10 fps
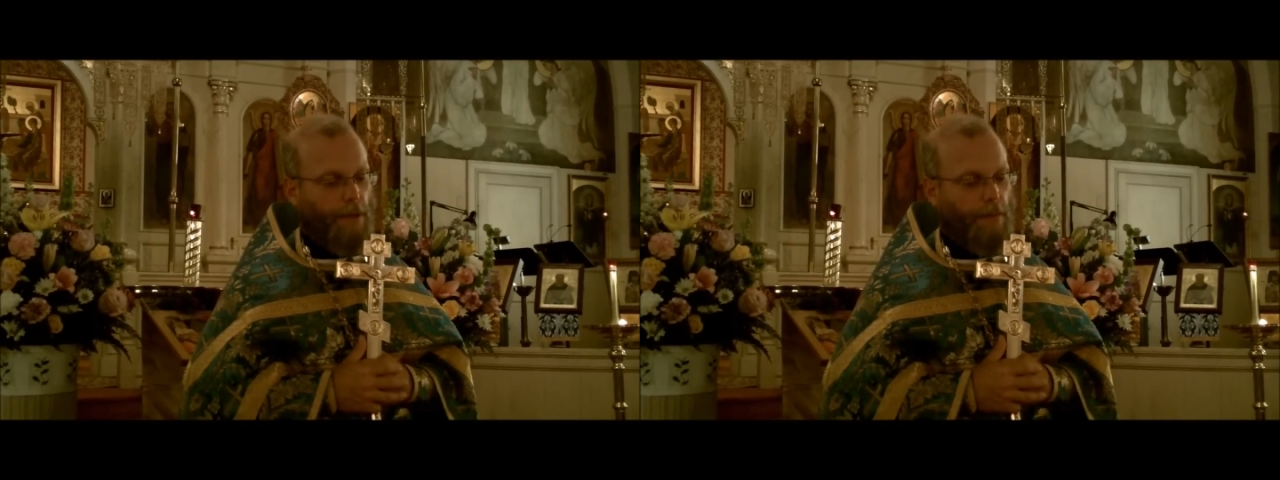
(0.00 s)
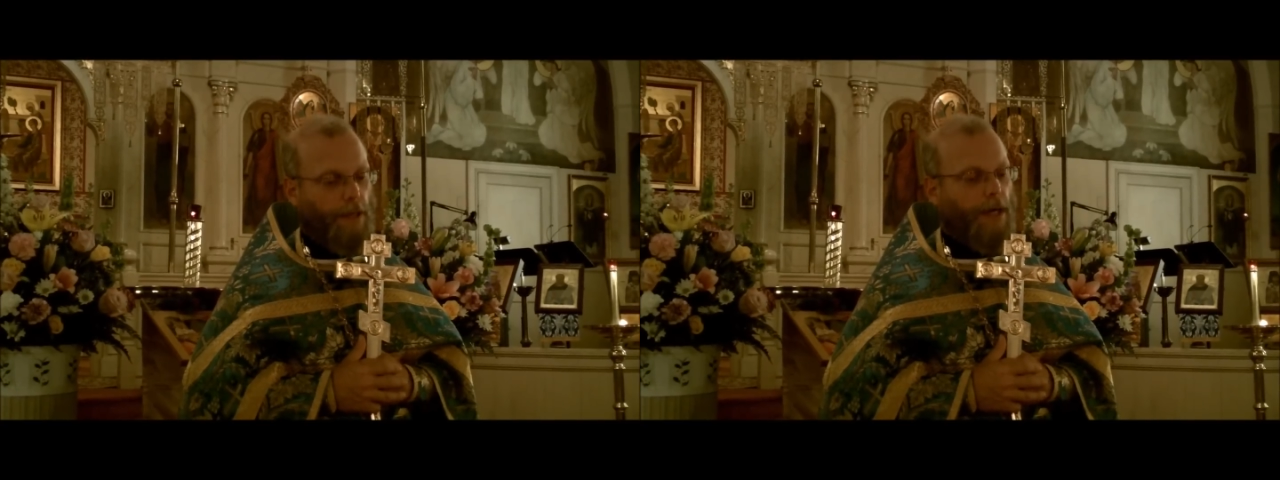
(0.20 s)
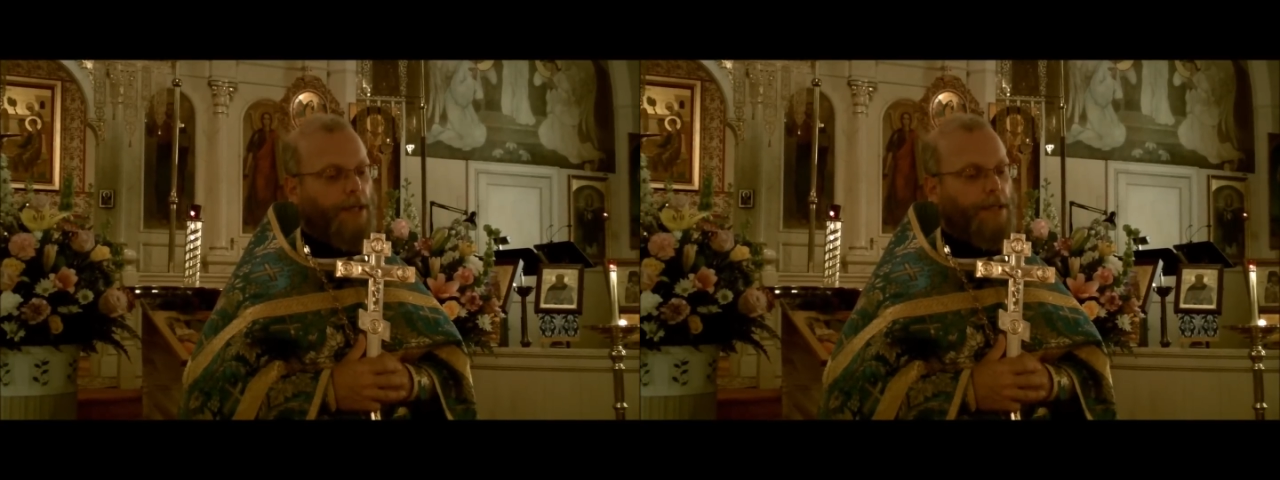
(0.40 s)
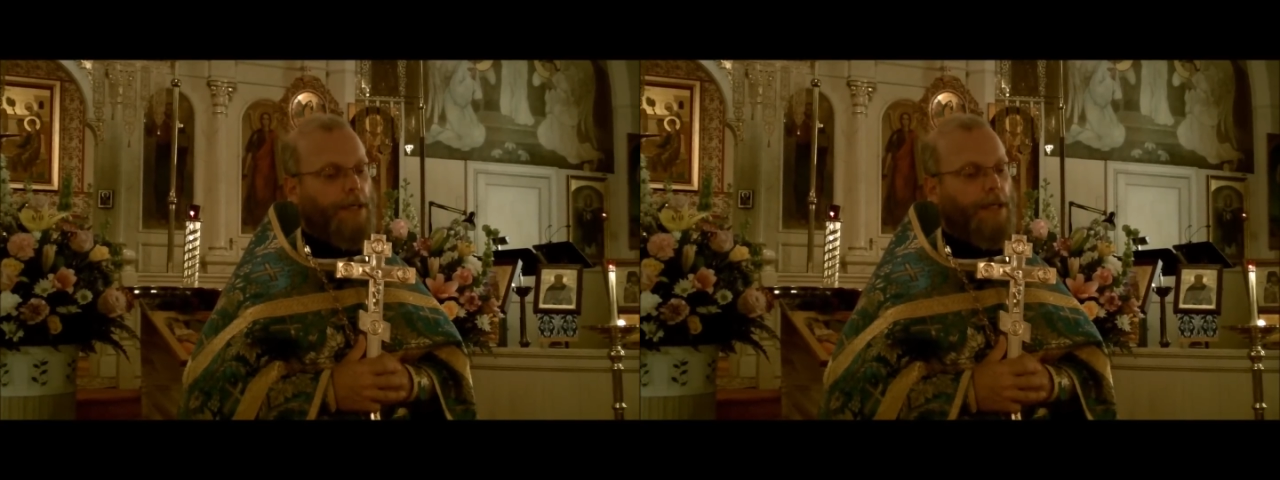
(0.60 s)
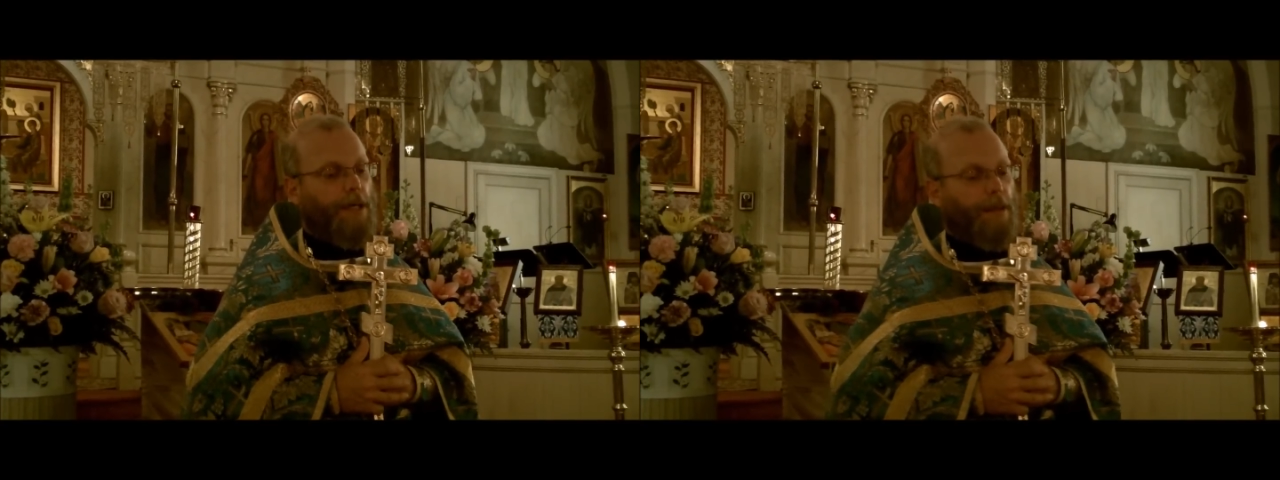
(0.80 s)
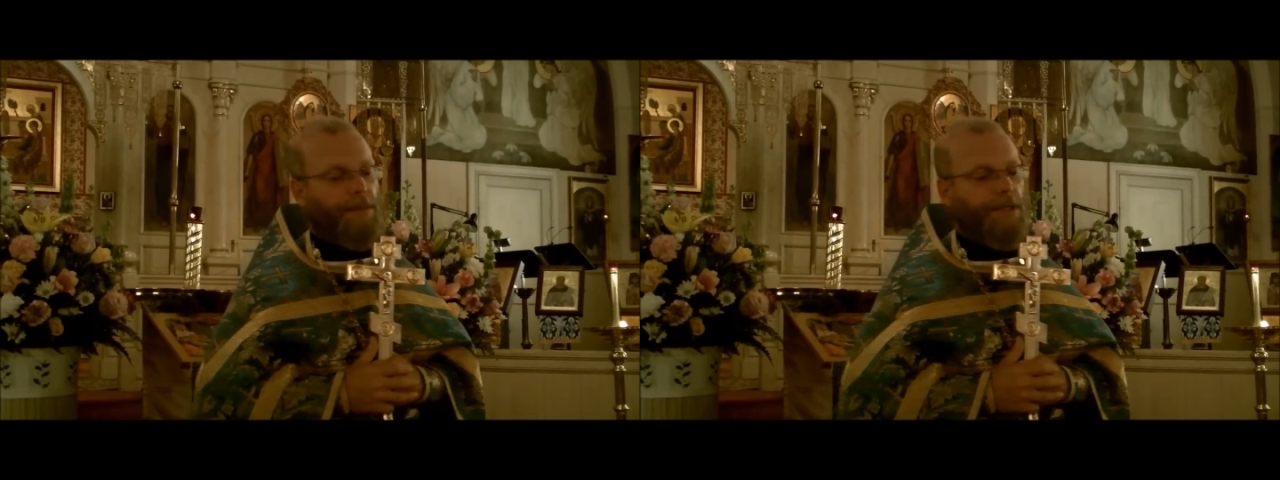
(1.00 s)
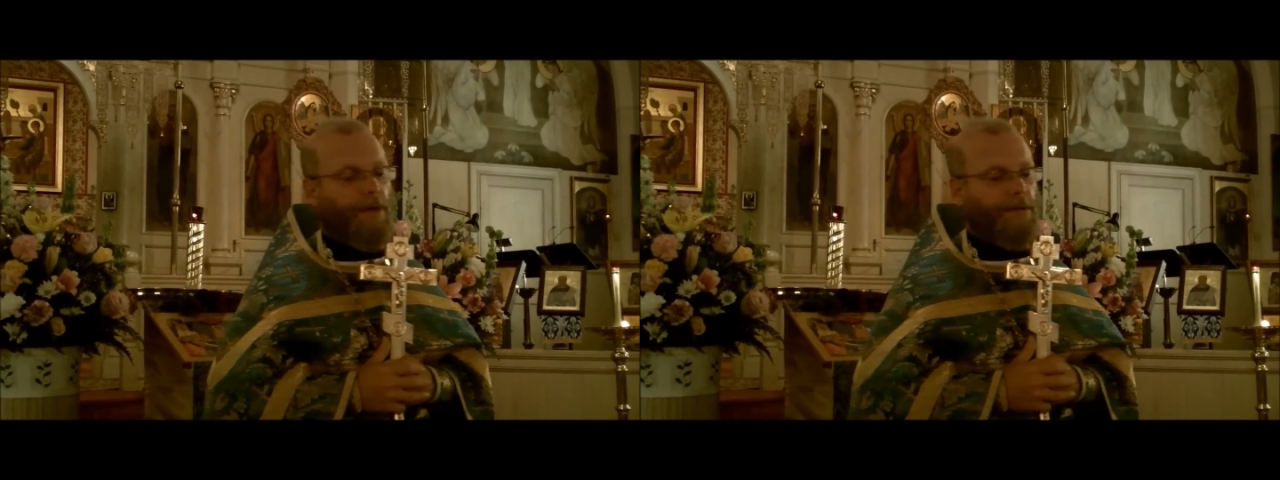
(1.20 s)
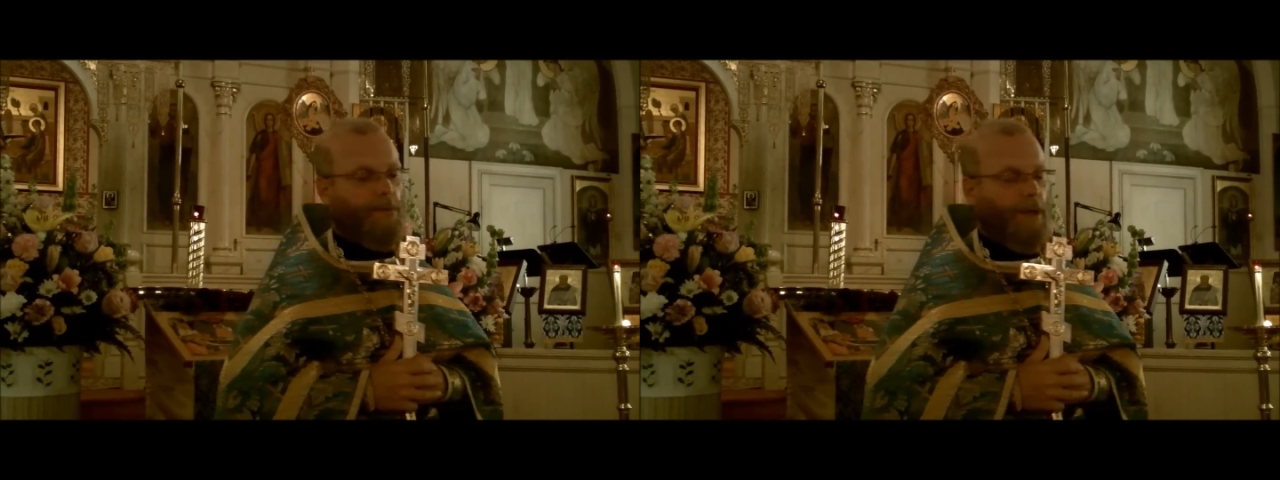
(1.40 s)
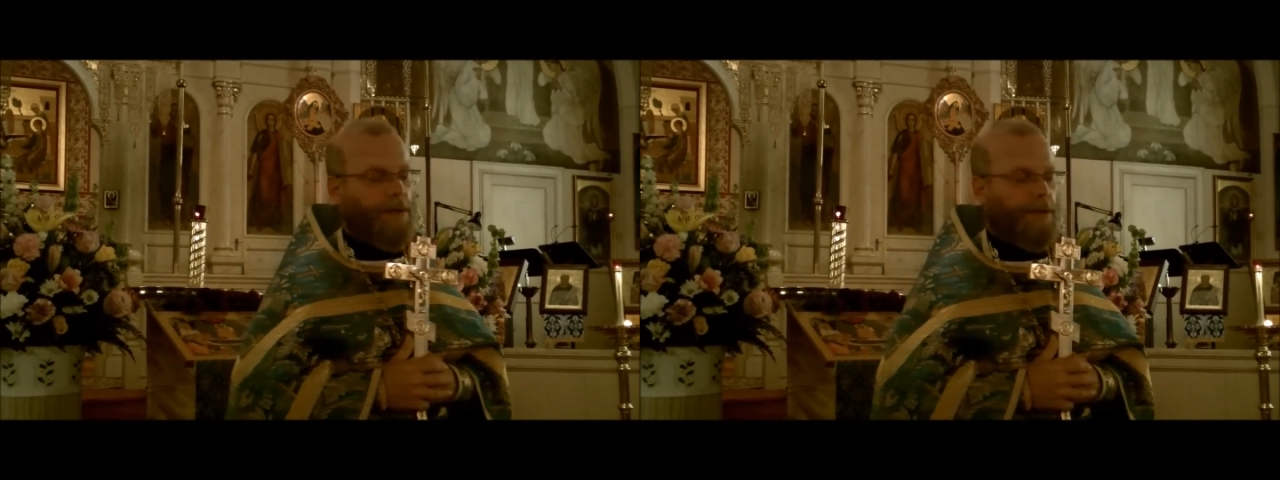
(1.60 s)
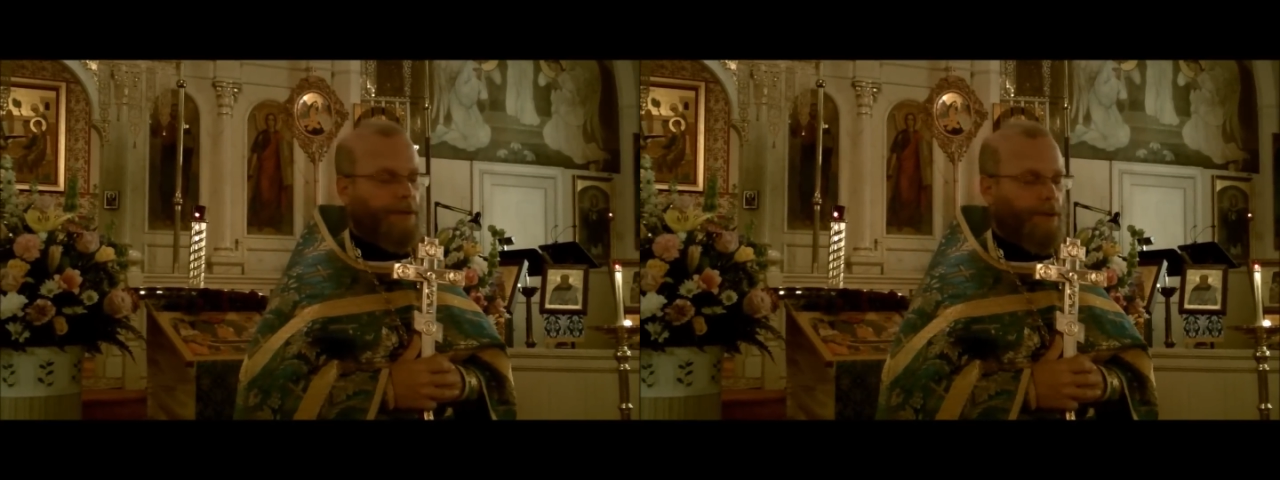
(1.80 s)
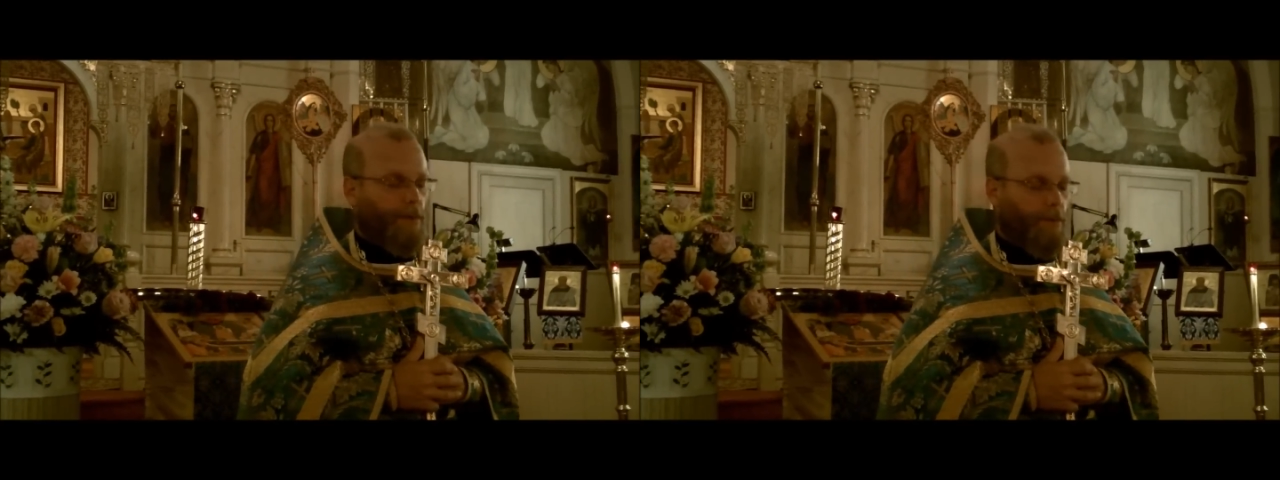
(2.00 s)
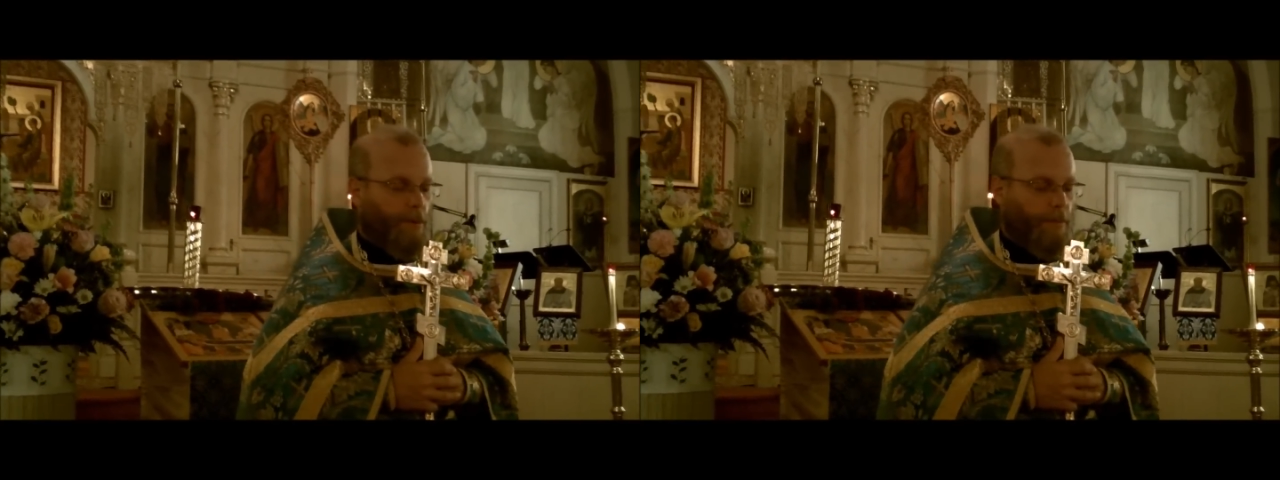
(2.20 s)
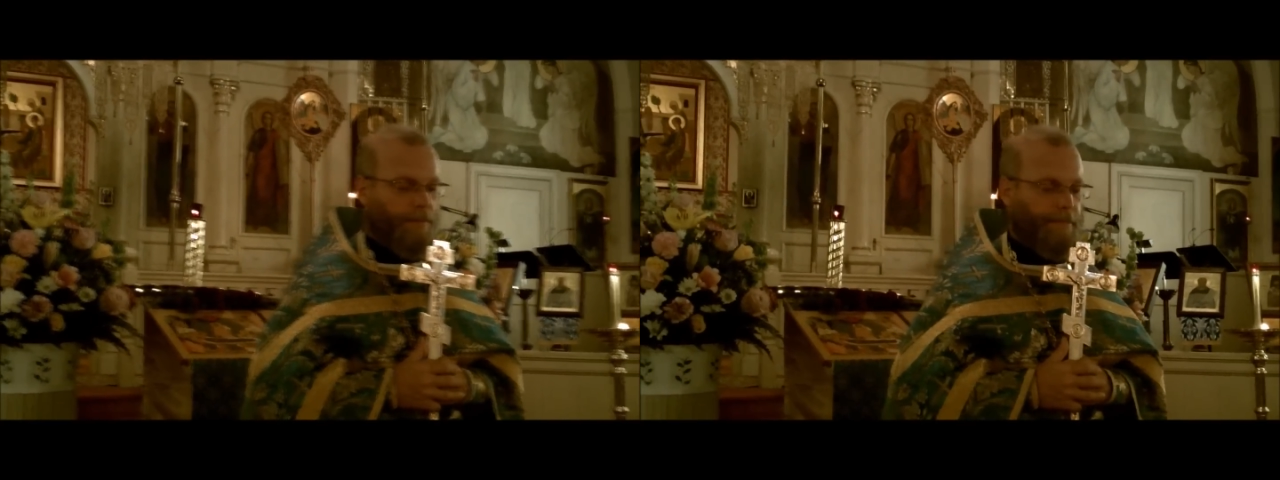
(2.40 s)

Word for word: because He Himself dwelt in her womb,